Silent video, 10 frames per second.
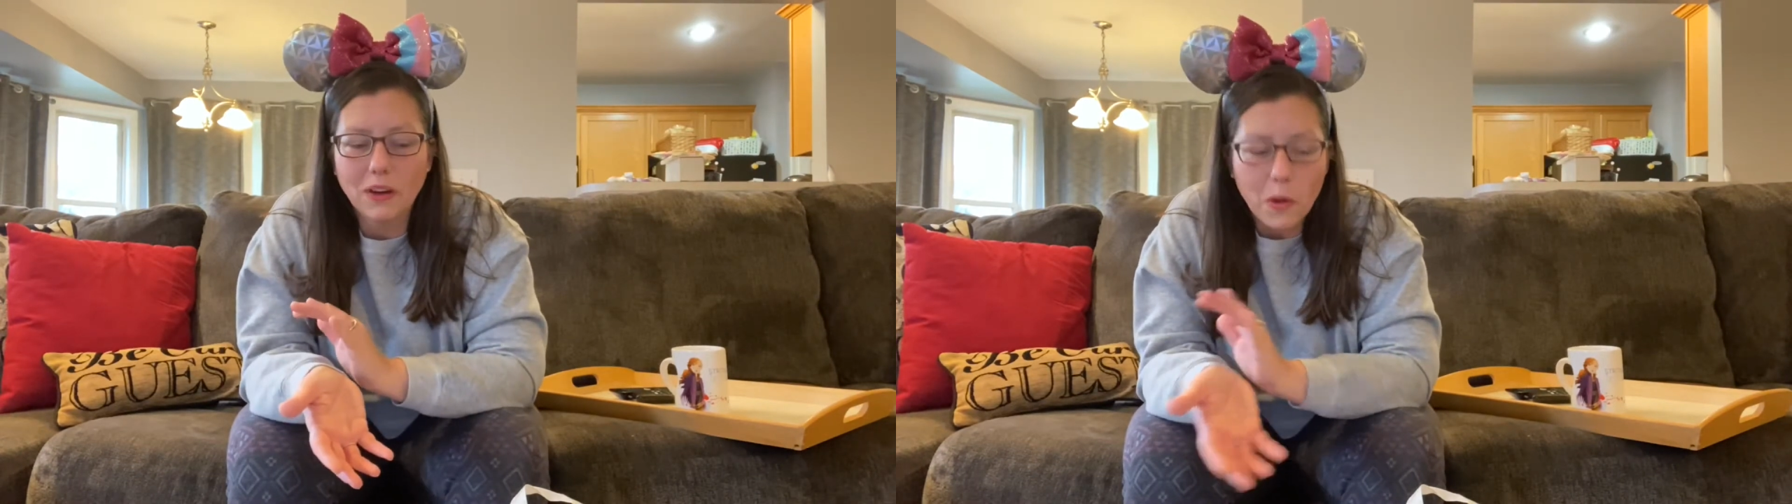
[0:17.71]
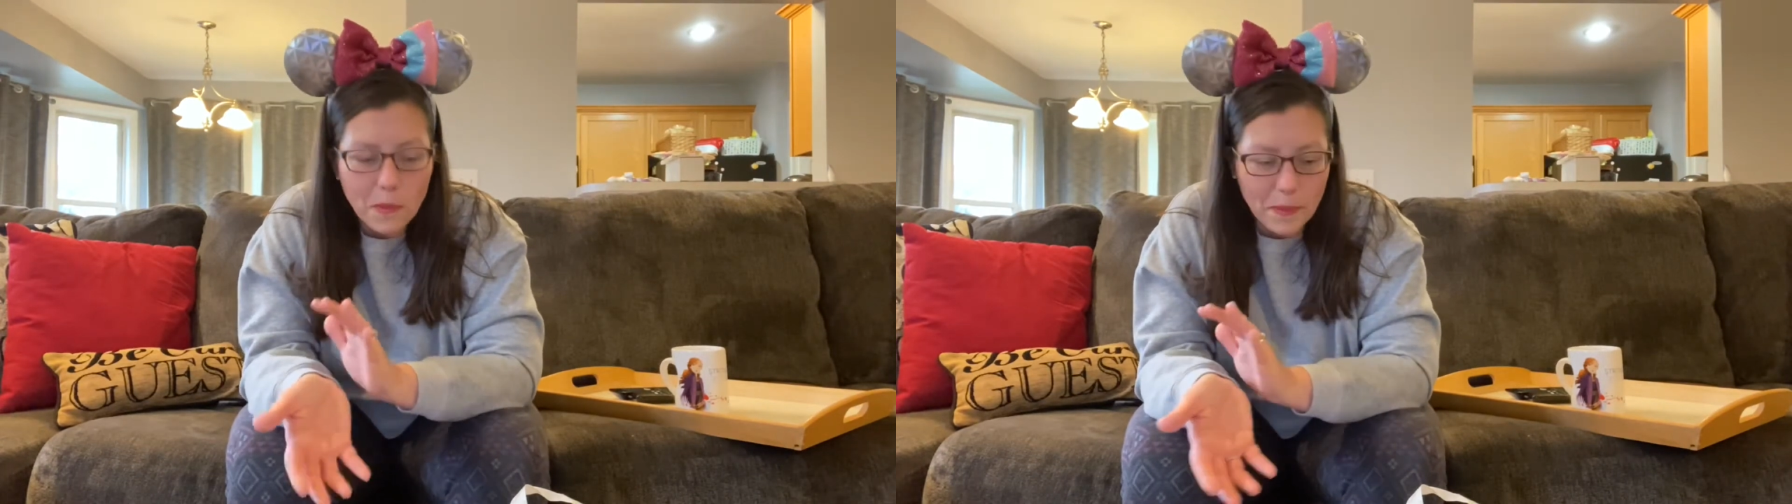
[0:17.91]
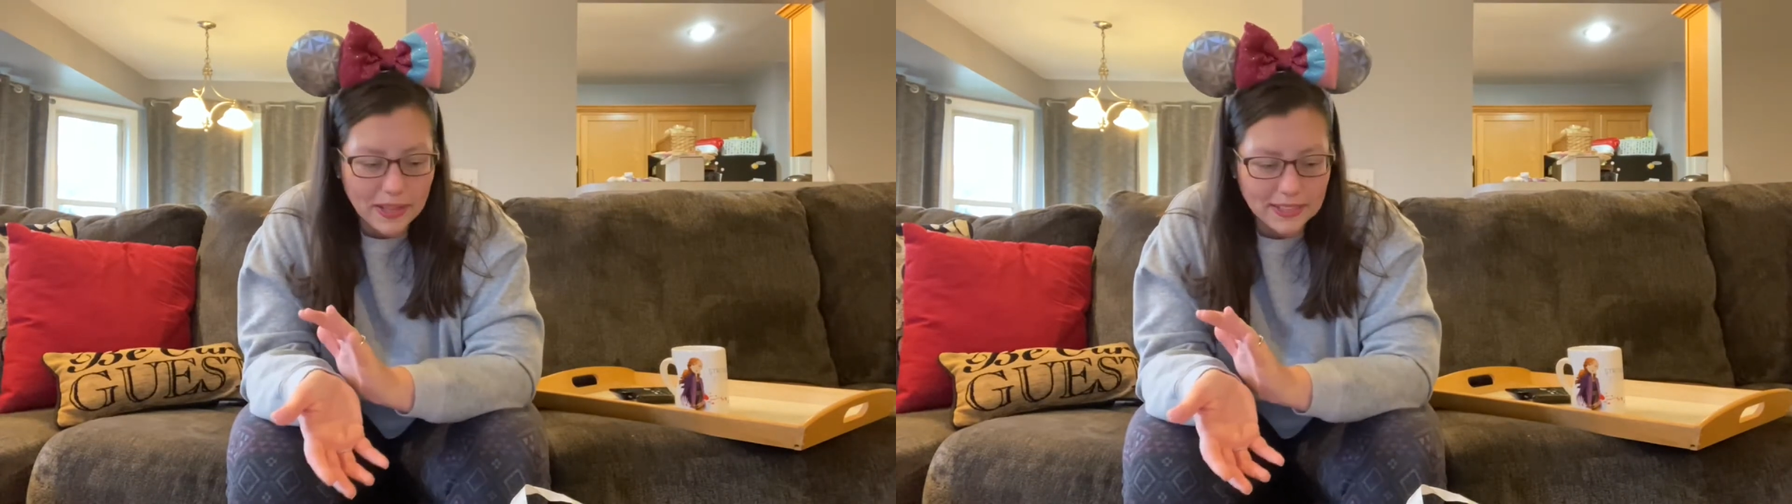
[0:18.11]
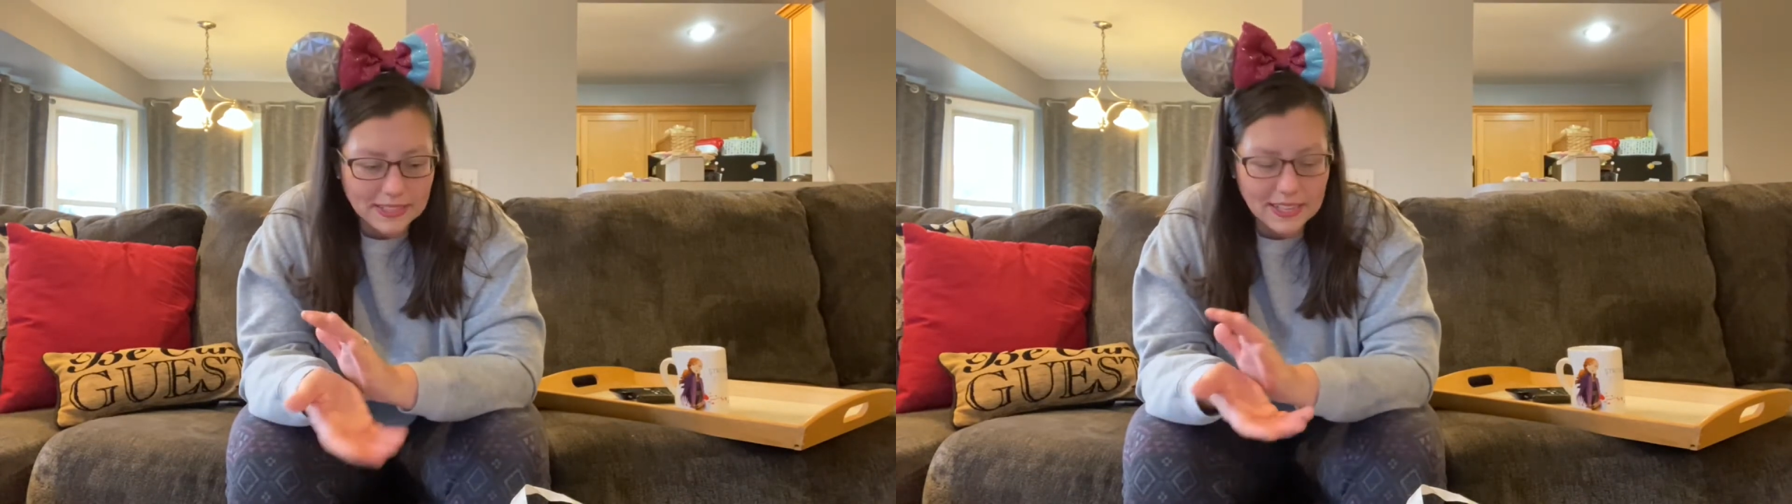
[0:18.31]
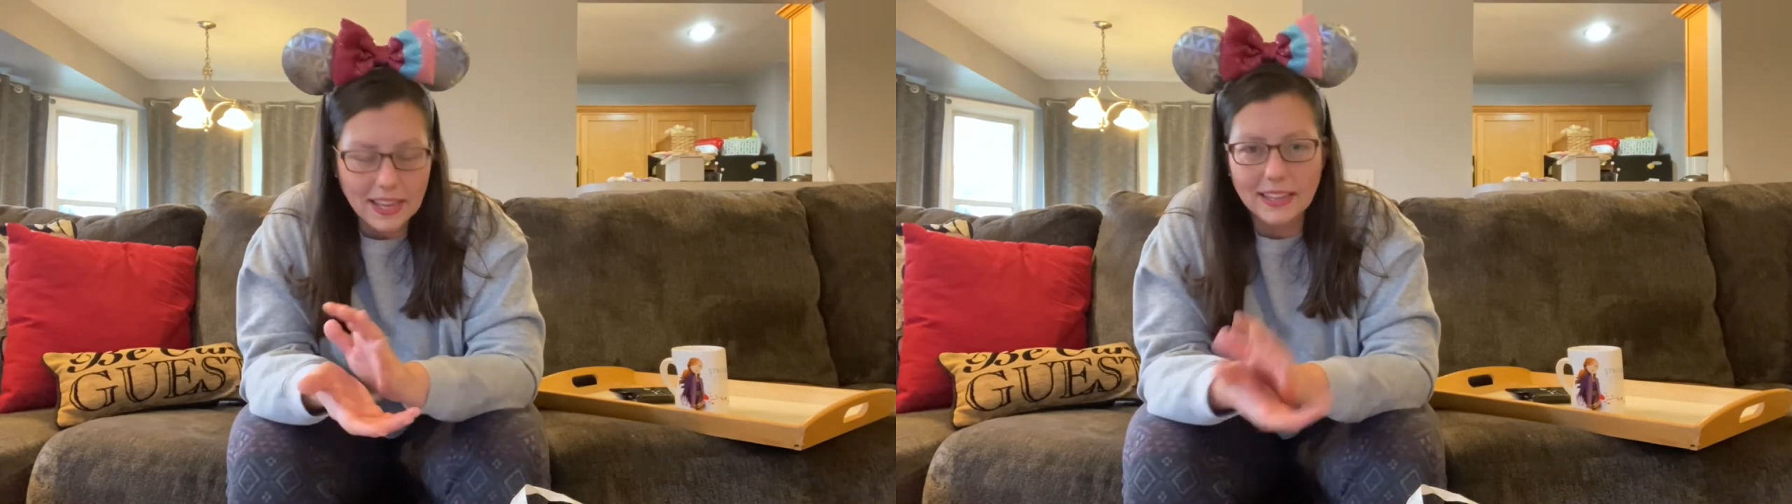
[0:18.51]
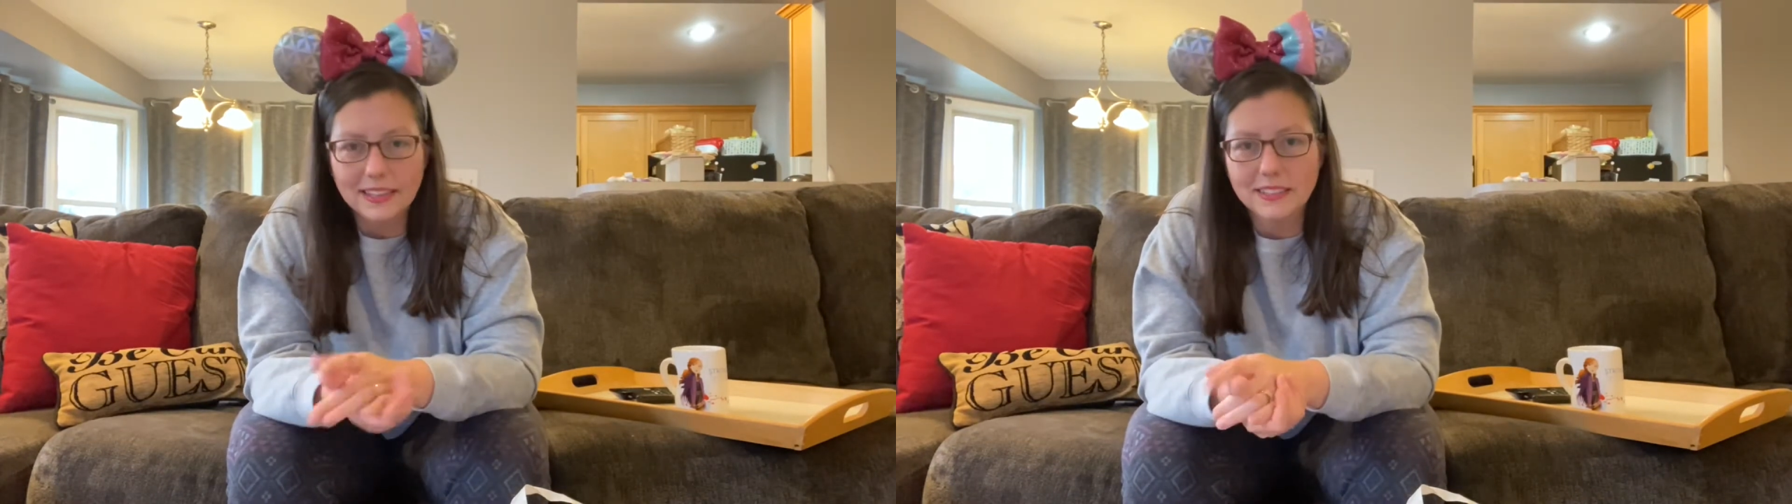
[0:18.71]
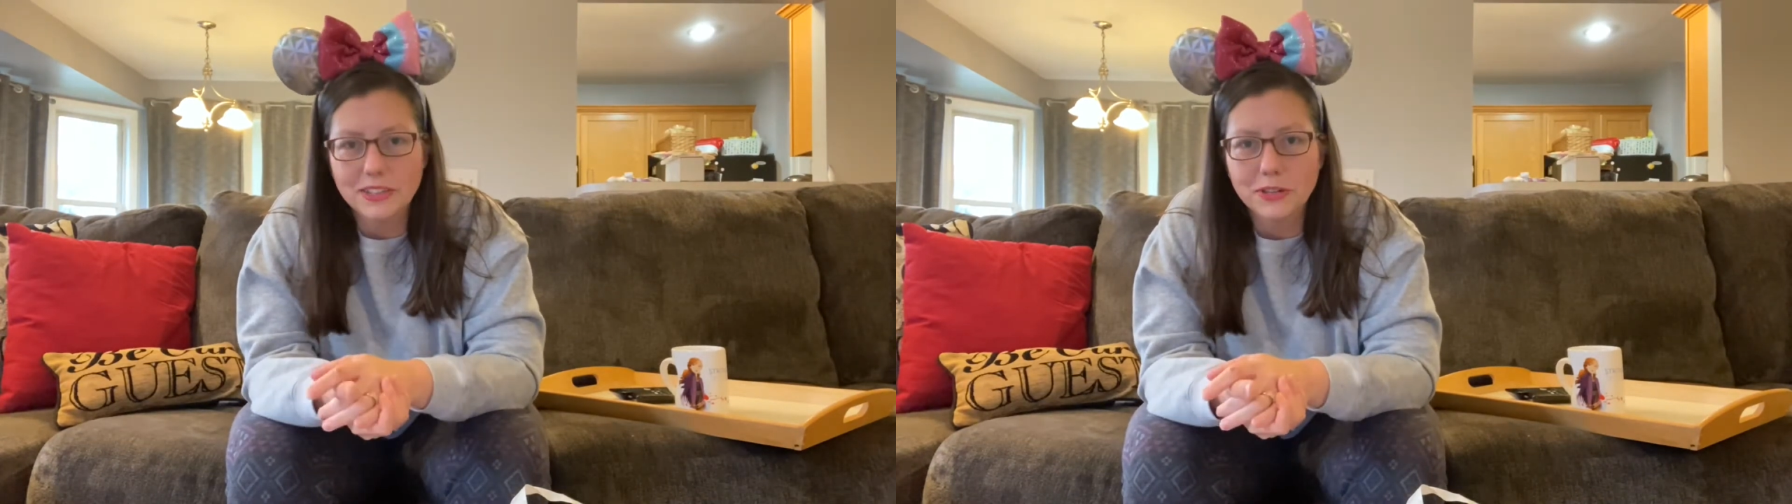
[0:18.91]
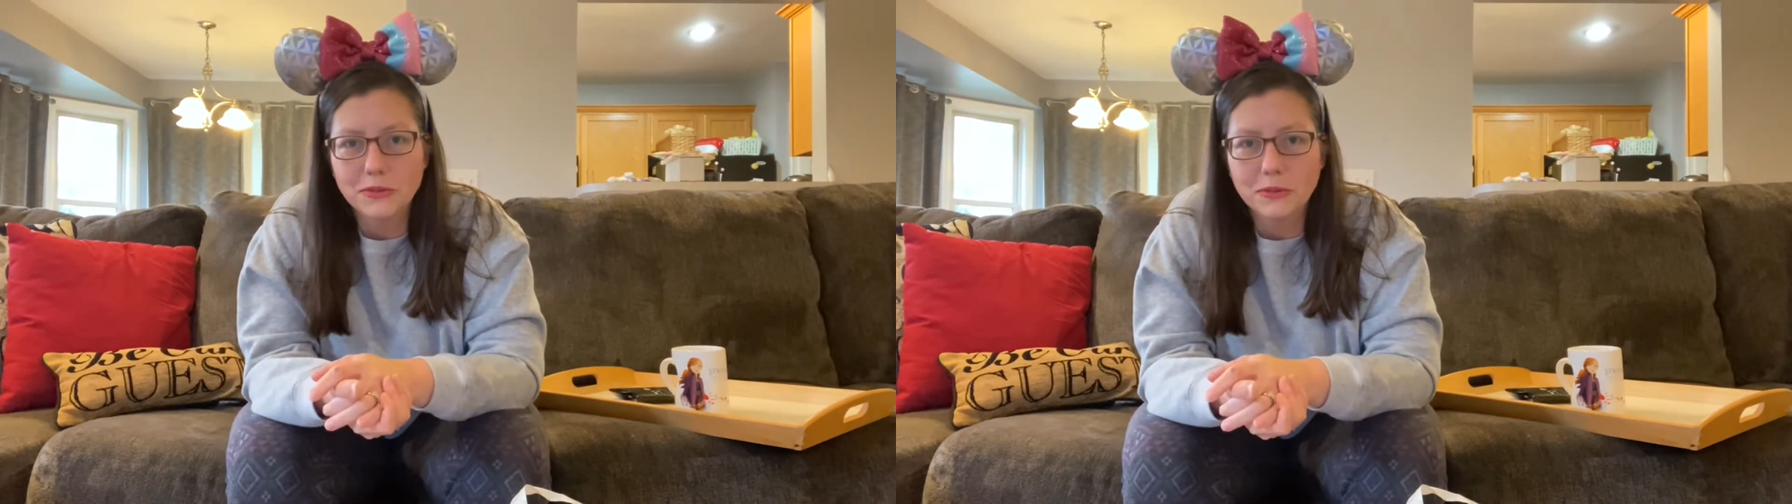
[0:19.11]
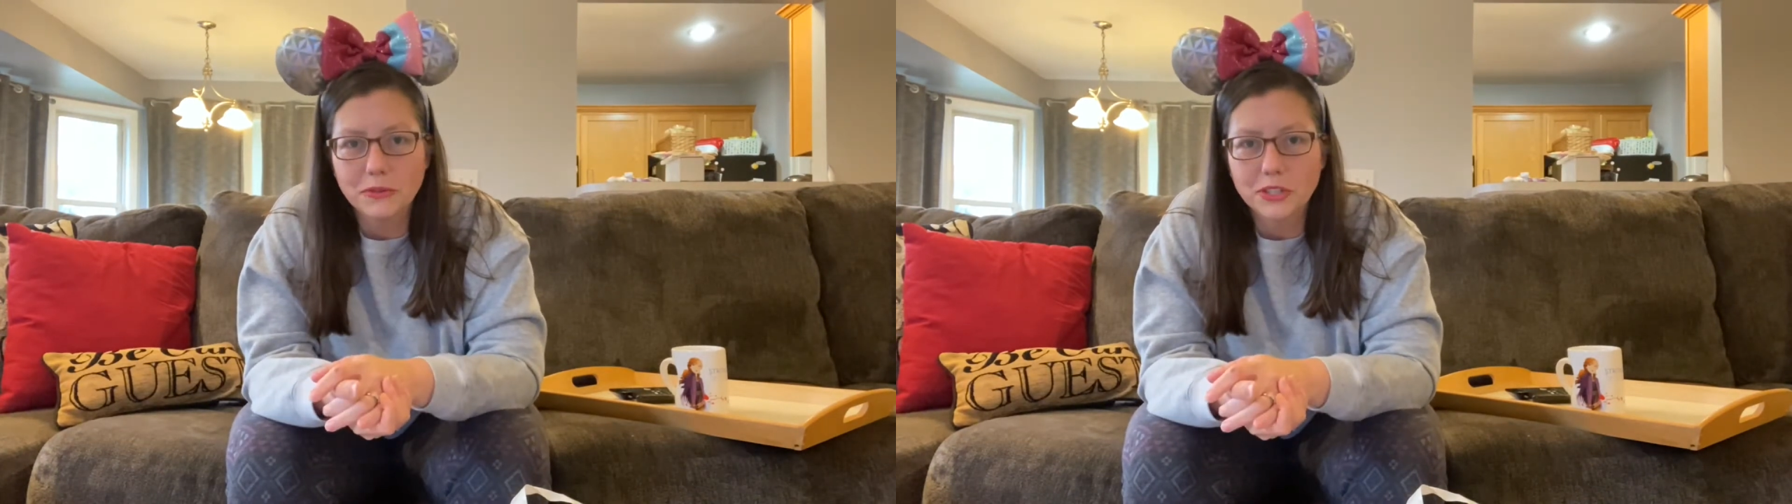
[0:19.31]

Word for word: opened and to